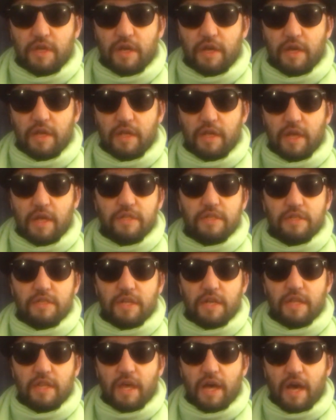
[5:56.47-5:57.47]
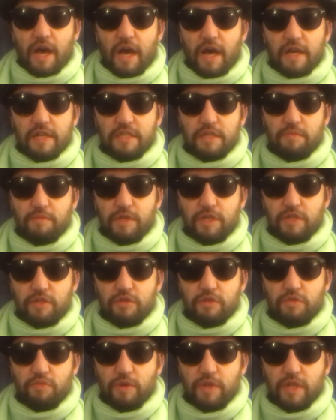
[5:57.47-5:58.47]
as I say, there are some
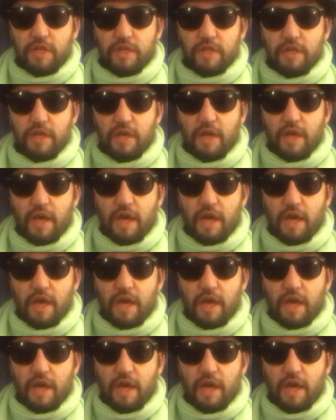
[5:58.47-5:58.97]
issues with it